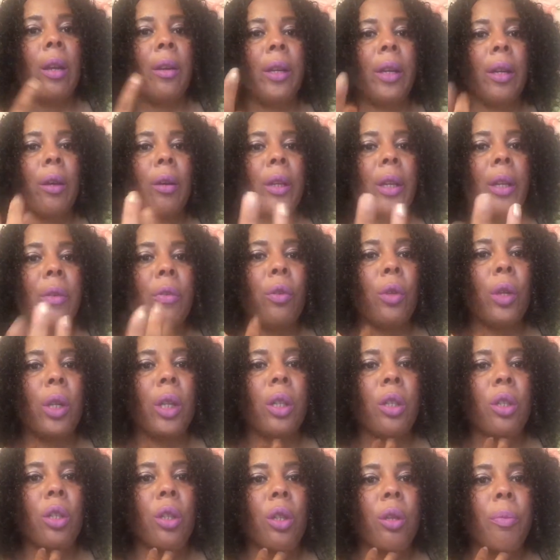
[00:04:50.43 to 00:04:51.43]
Now, I'll give you an
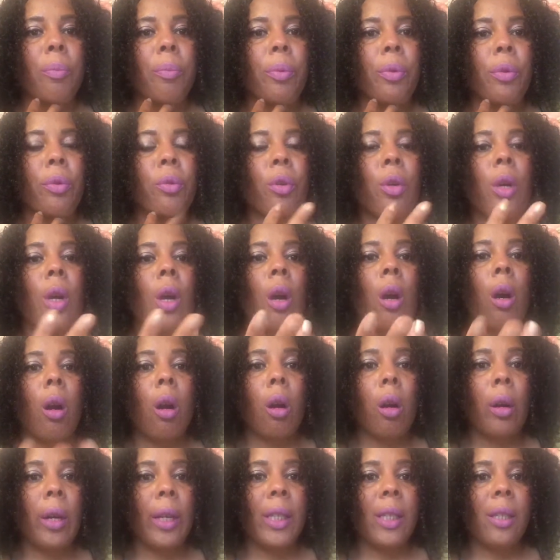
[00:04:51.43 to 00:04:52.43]
example.
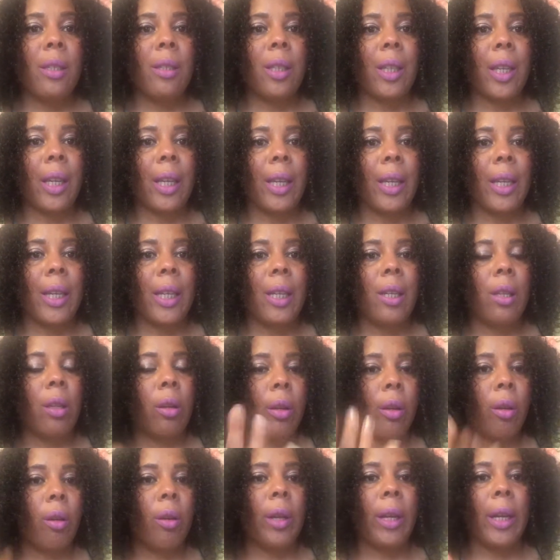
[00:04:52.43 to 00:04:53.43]
I say,
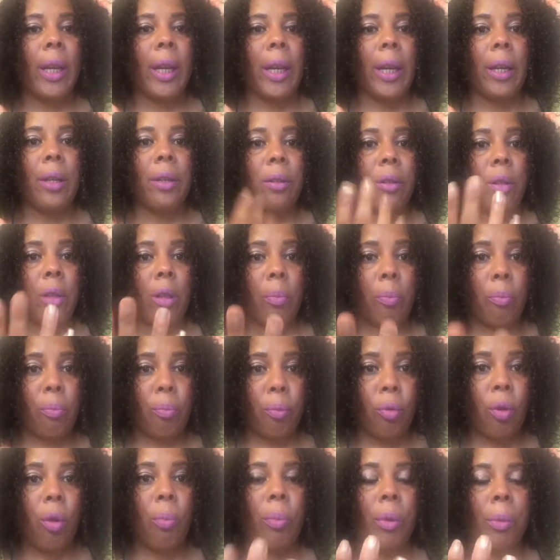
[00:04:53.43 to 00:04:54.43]
like, I had a
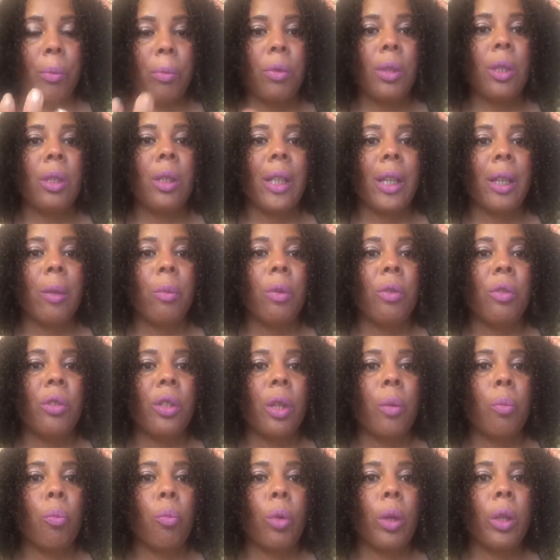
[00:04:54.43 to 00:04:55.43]
problem today with
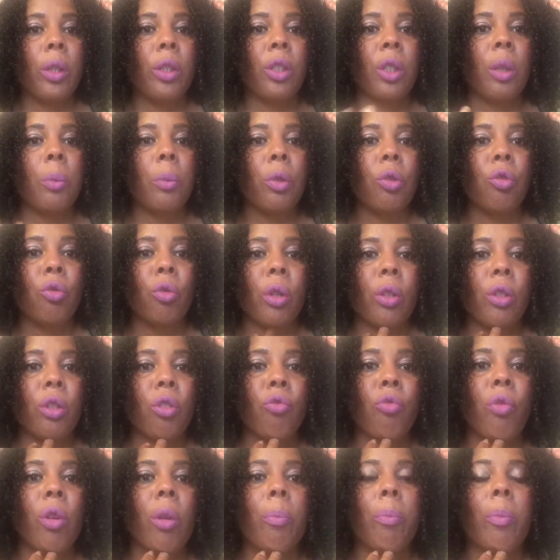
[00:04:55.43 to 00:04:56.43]
someone tried
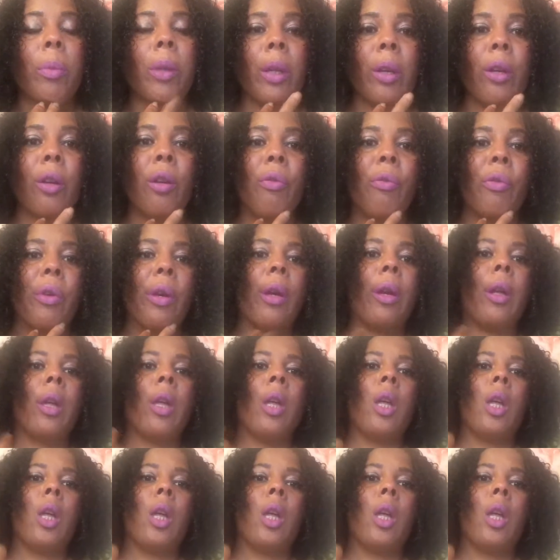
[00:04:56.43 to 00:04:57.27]
to run me over.